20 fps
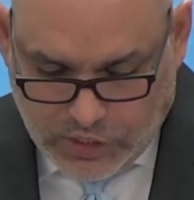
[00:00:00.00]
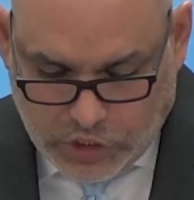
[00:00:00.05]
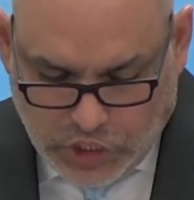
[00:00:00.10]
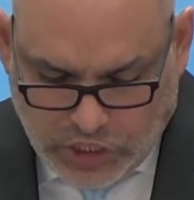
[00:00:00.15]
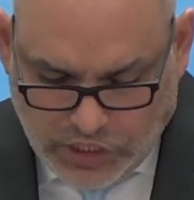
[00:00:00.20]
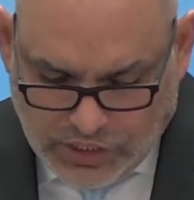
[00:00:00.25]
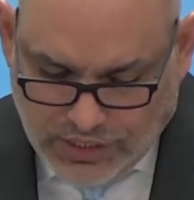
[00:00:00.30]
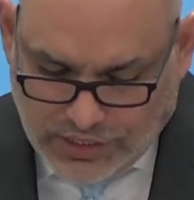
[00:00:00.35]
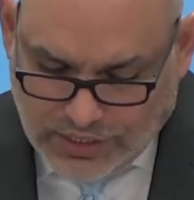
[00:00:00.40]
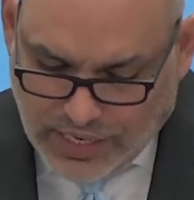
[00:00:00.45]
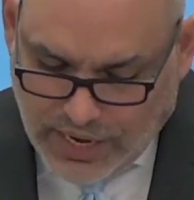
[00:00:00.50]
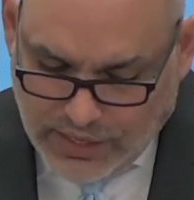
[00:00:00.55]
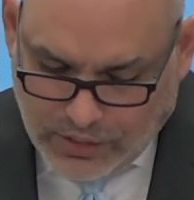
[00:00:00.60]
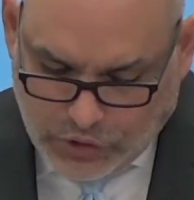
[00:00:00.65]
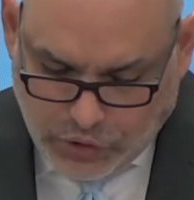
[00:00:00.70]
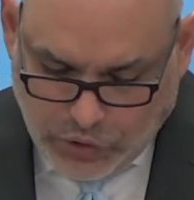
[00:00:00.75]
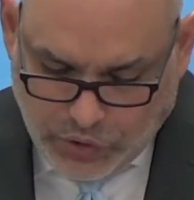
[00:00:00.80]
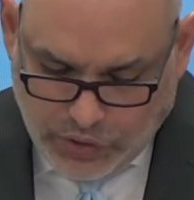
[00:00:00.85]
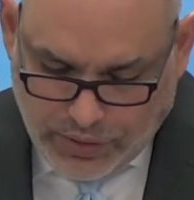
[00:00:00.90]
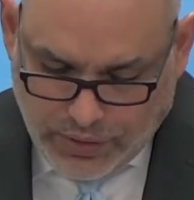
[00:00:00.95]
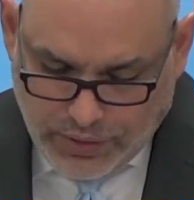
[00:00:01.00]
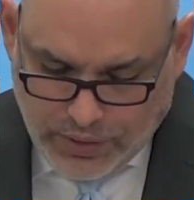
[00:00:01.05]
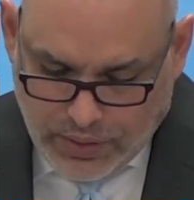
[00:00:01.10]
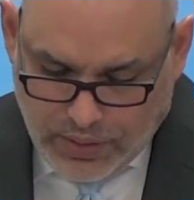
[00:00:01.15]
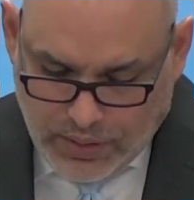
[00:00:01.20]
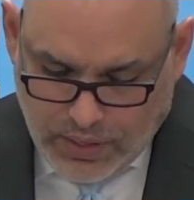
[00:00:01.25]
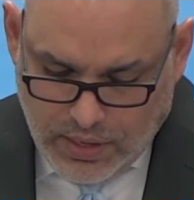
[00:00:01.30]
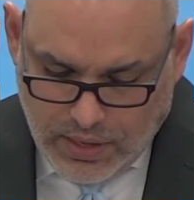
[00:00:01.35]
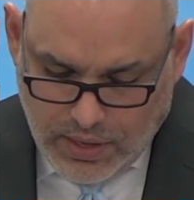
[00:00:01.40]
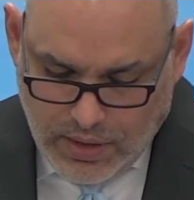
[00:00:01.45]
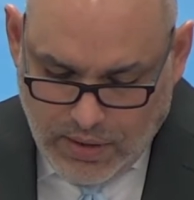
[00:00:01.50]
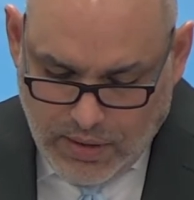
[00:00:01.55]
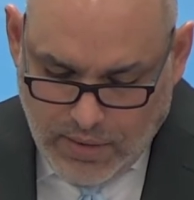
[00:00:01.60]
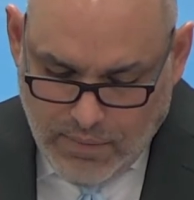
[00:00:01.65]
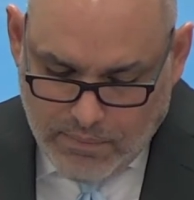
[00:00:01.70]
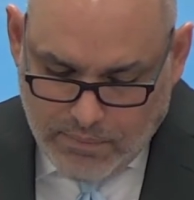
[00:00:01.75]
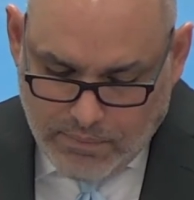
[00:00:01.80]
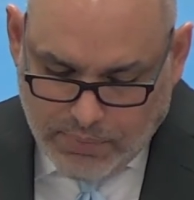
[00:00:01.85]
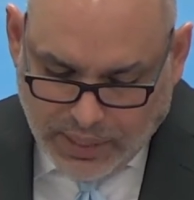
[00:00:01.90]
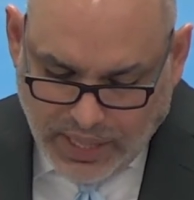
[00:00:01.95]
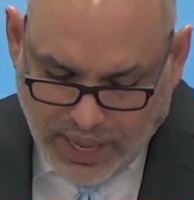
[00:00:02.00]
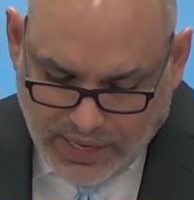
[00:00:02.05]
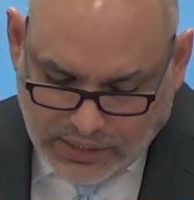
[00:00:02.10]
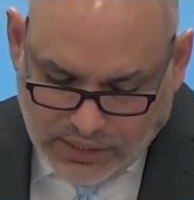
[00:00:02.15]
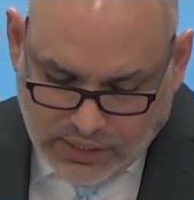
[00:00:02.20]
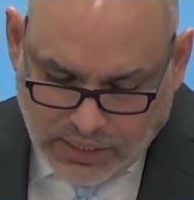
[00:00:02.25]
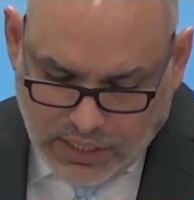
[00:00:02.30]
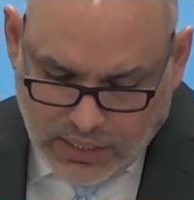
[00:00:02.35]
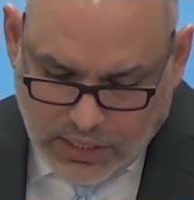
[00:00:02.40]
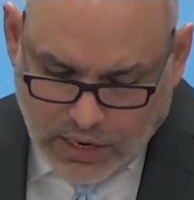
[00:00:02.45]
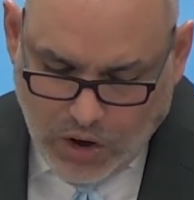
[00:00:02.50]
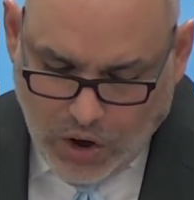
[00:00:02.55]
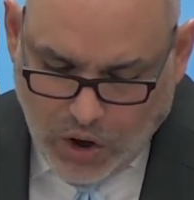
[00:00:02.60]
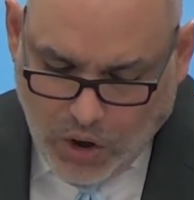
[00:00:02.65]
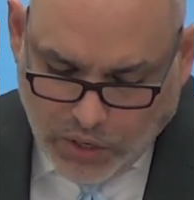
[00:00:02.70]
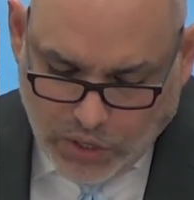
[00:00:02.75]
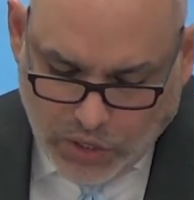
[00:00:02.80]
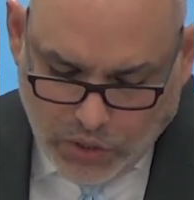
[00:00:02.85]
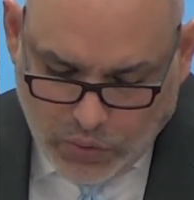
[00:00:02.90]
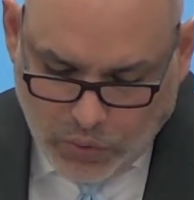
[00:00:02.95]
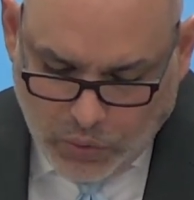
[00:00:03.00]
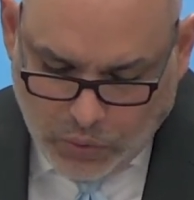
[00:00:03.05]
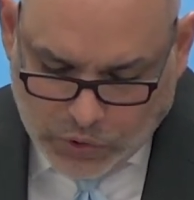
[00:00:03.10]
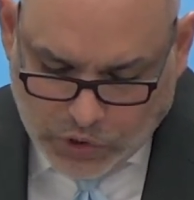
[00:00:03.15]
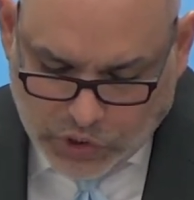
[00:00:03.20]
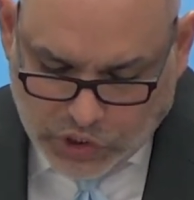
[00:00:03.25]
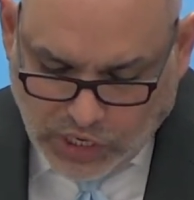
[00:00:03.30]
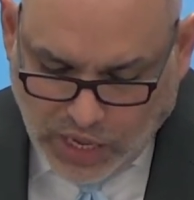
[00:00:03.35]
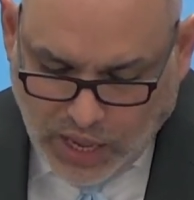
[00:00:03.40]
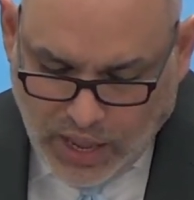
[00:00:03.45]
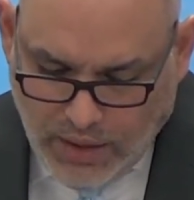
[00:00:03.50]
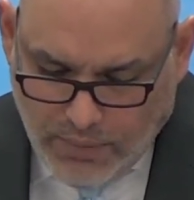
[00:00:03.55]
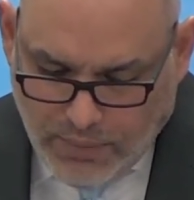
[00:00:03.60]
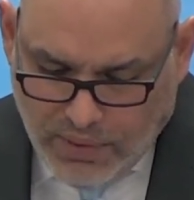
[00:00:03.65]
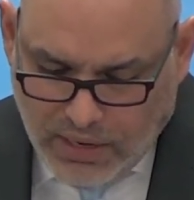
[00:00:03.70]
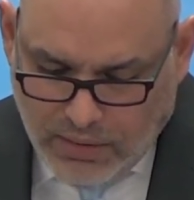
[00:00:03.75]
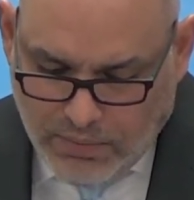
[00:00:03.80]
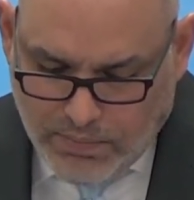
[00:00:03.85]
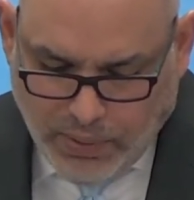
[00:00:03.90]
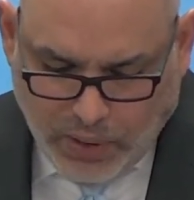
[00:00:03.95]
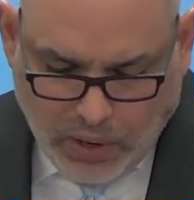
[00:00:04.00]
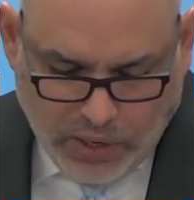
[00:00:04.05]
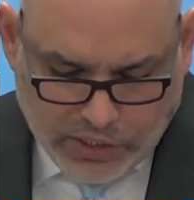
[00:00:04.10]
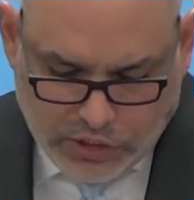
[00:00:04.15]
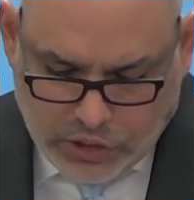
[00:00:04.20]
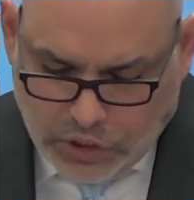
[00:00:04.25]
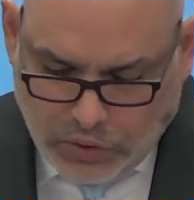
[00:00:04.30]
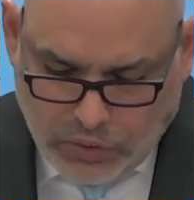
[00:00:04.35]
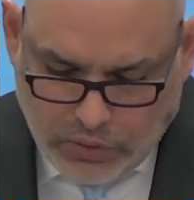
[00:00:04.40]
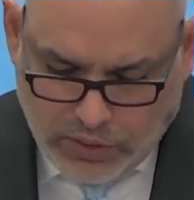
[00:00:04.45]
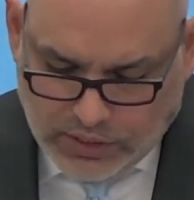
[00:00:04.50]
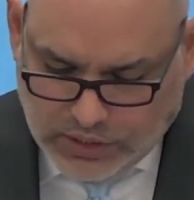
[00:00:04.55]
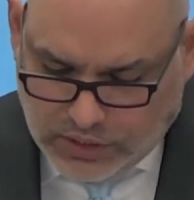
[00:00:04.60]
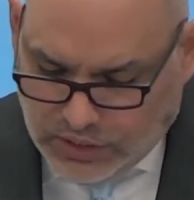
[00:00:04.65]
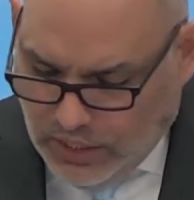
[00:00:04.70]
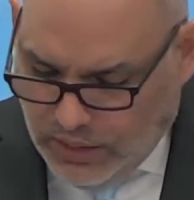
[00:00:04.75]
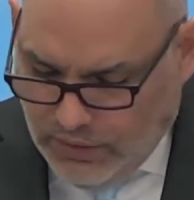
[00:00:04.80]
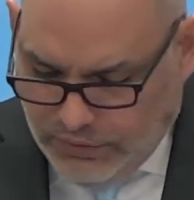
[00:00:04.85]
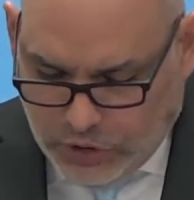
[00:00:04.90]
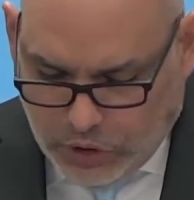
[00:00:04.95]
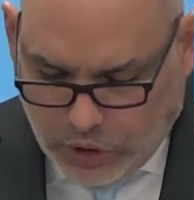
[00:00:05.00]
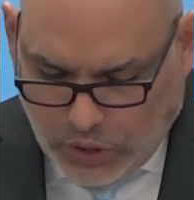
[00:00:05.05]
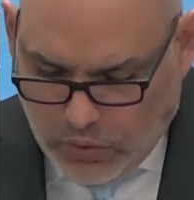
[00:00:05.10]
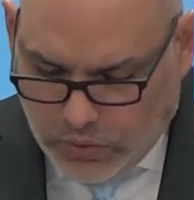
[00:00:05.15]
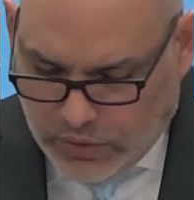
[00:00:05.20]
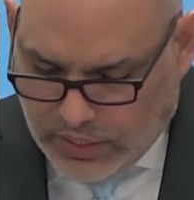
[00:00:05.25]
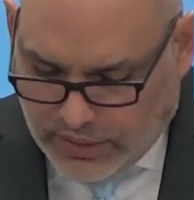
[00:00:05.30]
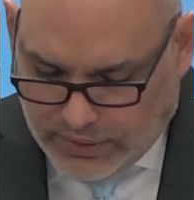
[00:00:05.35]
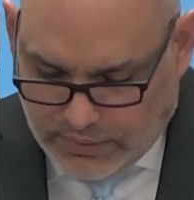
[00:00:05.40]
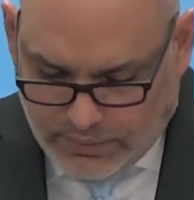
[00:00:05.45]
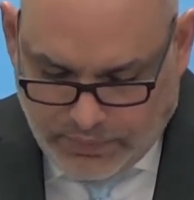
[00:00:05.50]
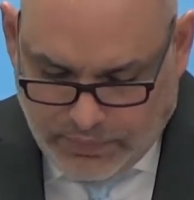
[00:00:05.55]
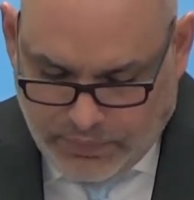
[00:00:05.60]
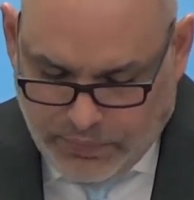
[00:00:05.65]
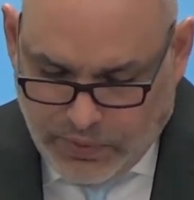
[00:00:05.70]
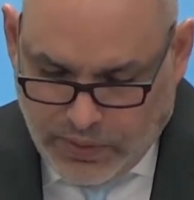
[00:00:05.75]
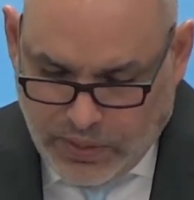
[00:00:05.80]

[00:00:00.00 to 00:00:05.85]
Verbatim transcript: And Jesus answered, "Blessed are you, Simon Bar-Jonah, son of Jonah.